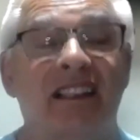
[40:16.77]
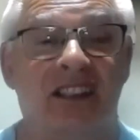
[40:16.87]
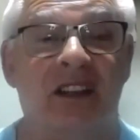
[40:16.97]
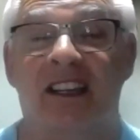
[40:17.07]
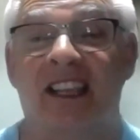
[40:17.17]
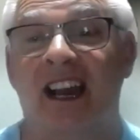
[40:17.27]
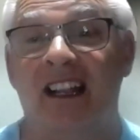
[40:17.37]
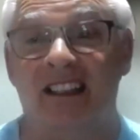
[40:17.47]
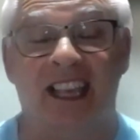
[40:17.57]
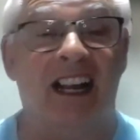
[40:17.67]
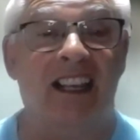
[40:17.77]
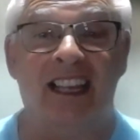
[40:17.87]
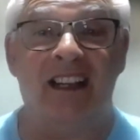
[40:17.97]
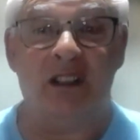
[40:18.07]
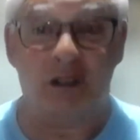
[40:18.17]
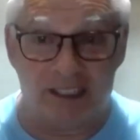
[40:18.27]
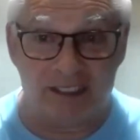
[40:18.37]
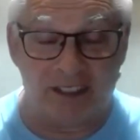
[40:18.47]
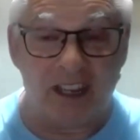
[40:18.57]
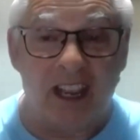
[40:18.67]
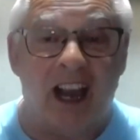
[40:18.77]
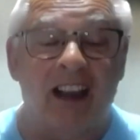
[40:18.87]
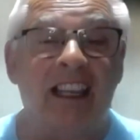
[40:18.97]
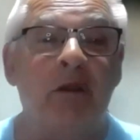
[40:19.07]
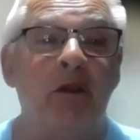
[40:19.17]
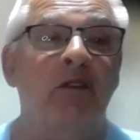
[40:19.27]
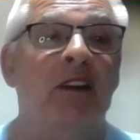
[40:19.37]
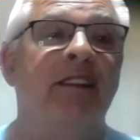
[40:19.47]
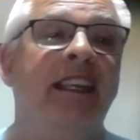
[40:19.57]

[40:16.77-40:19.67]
so again, I'll try and answer this. Okay, we were very